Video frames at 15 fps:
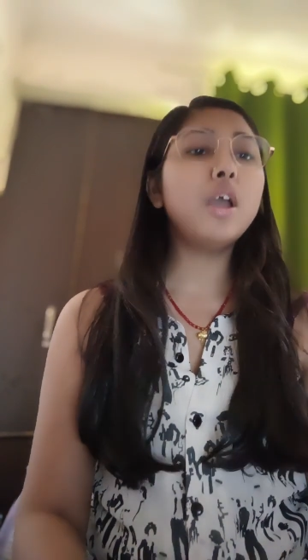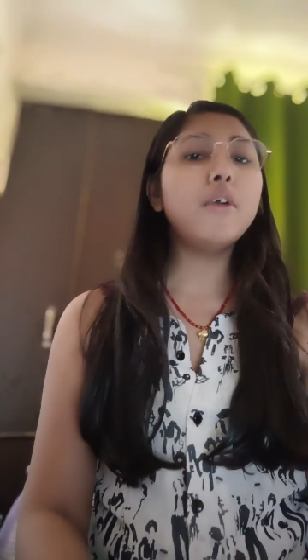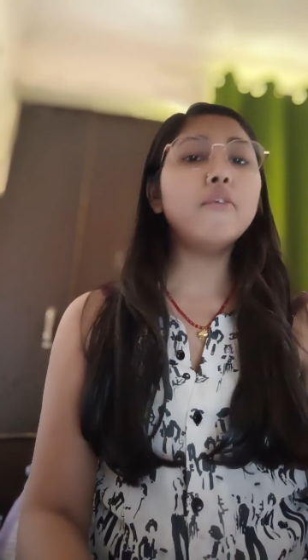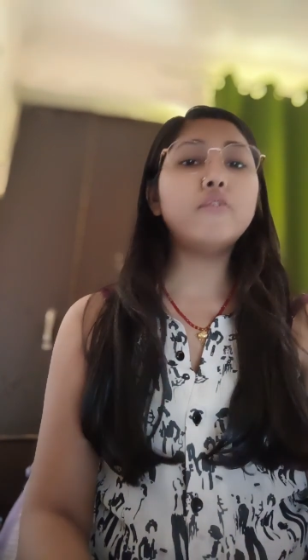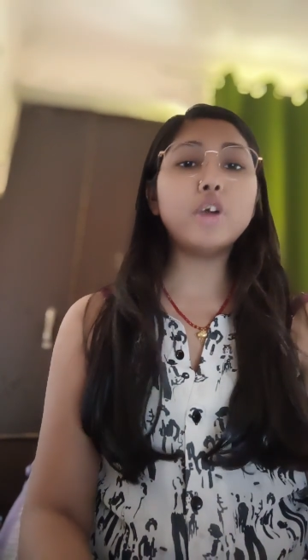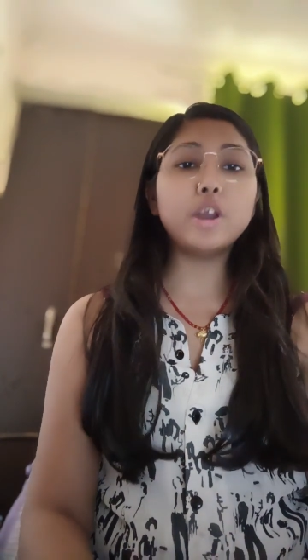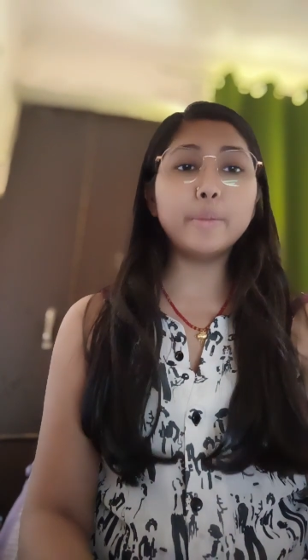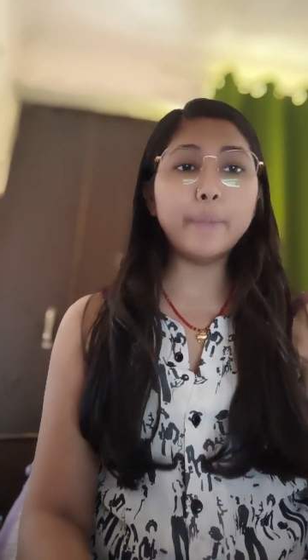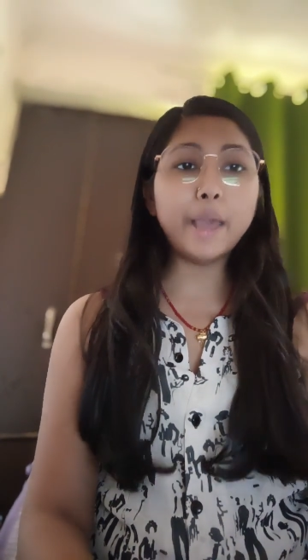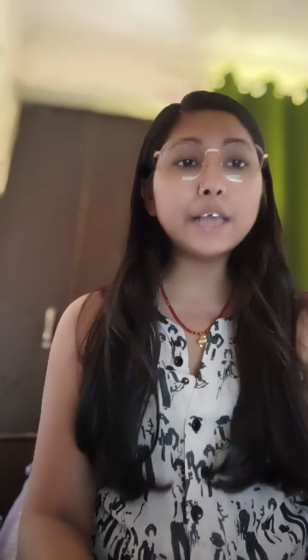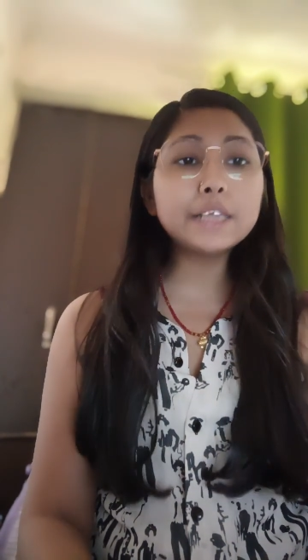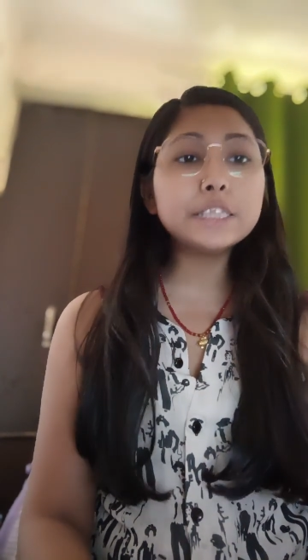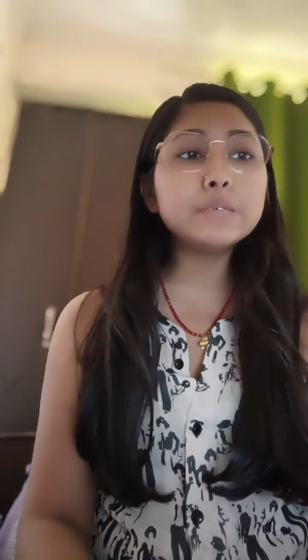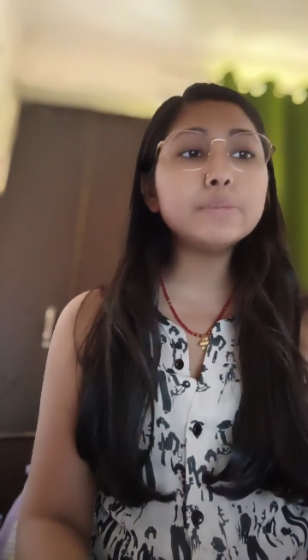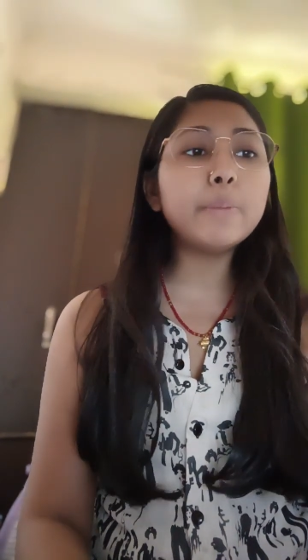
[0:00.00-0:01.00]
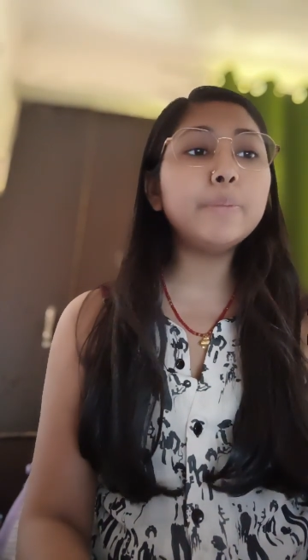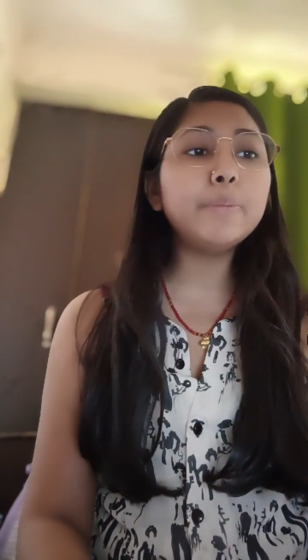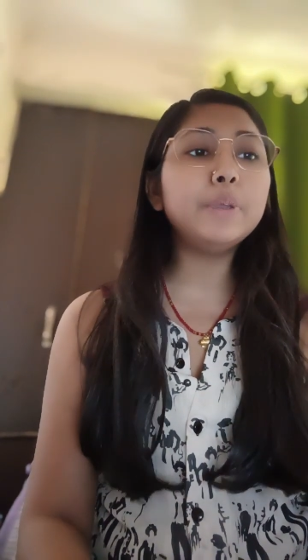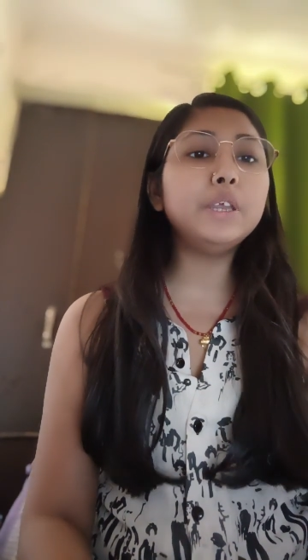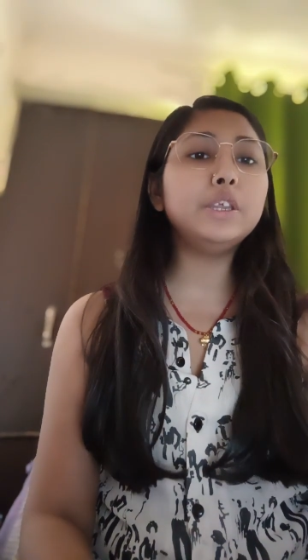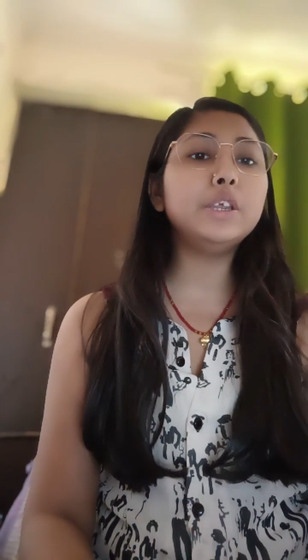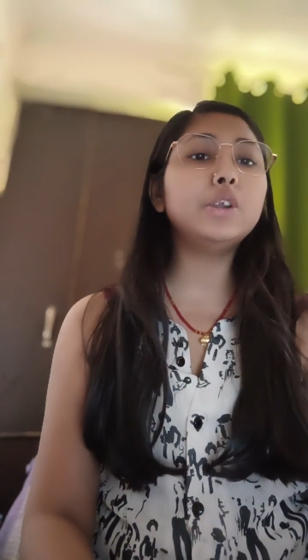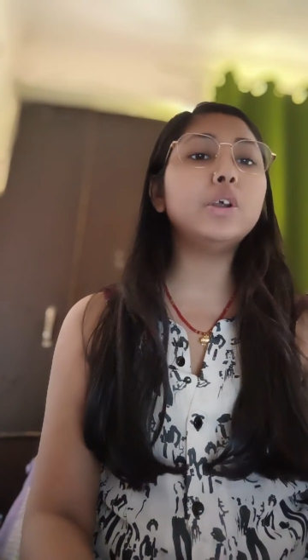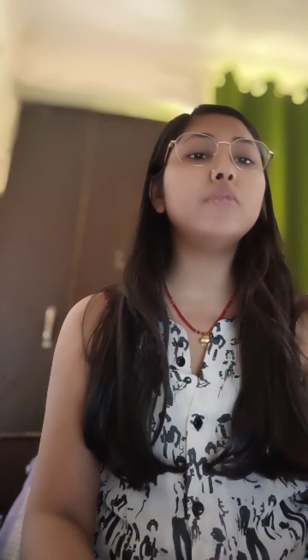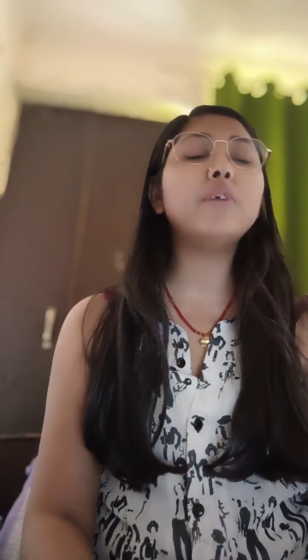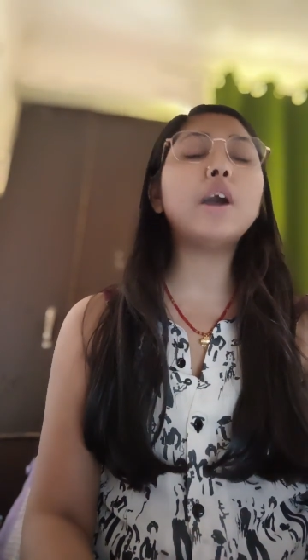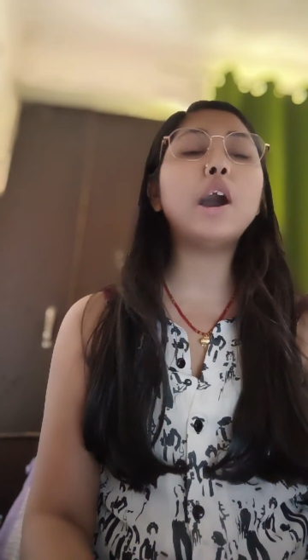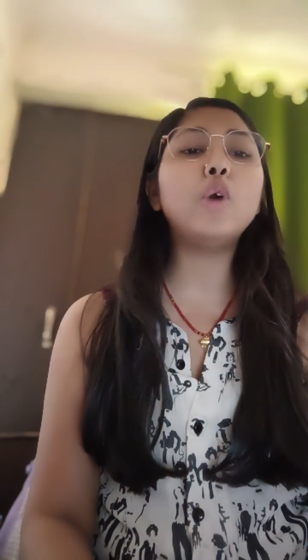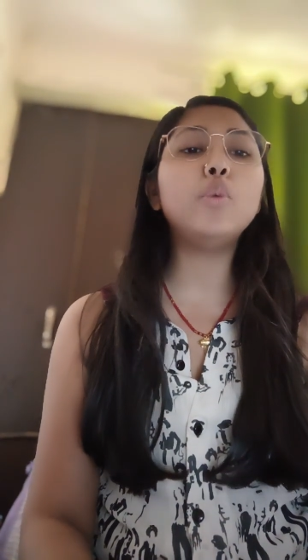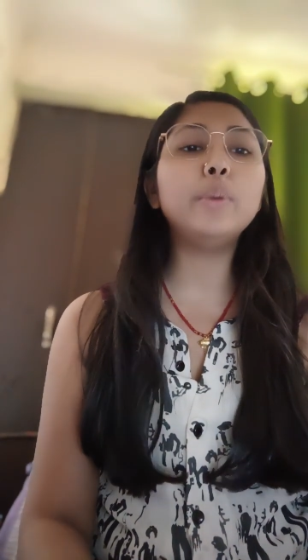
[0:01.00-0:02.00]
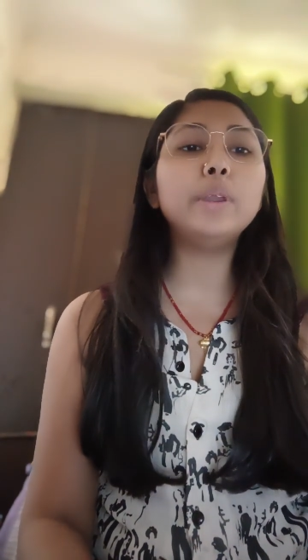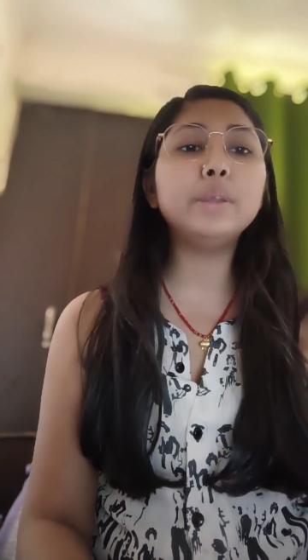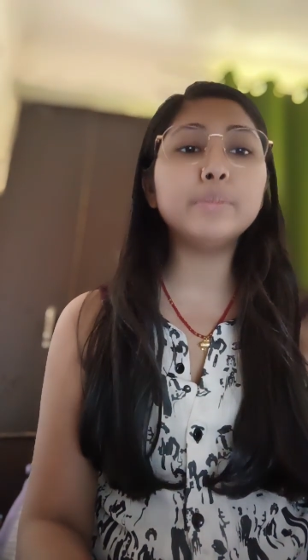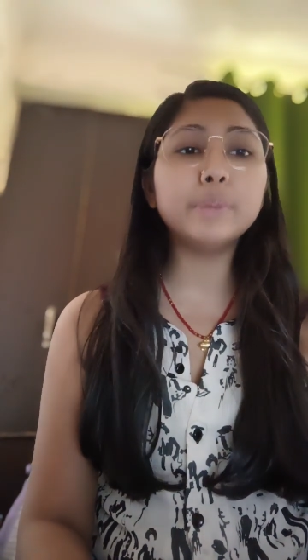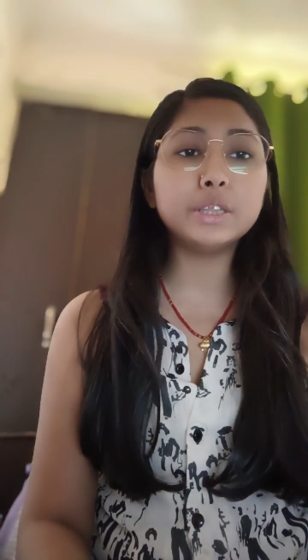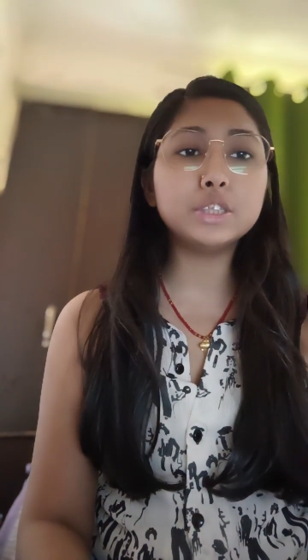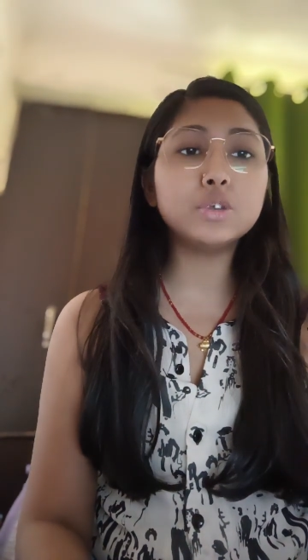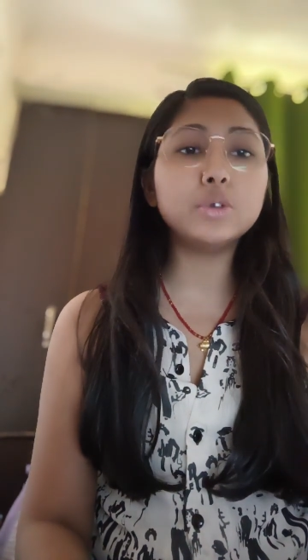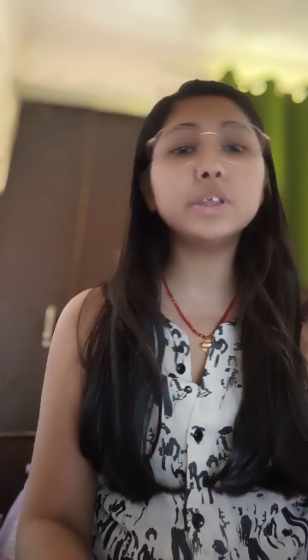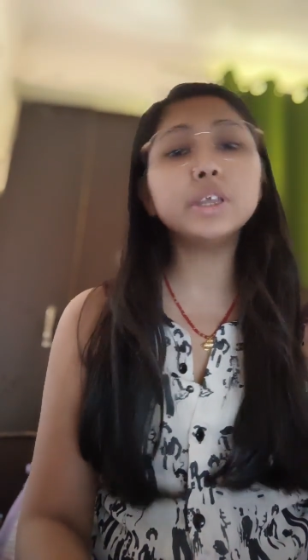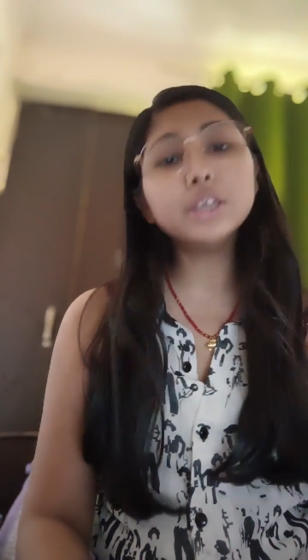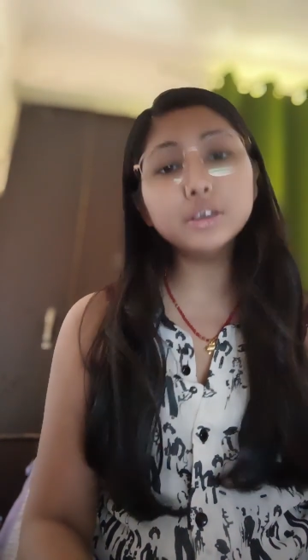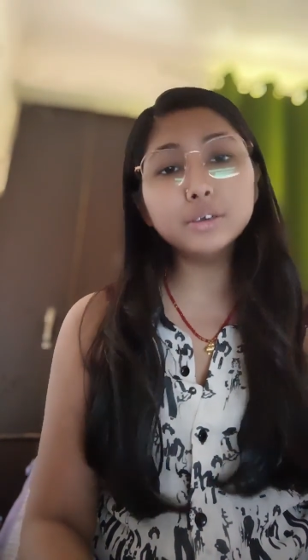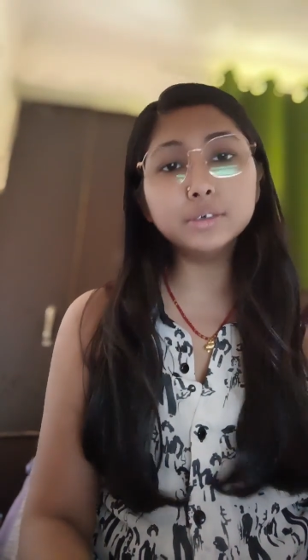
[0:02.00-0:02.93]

for a maximum period of how many months or year?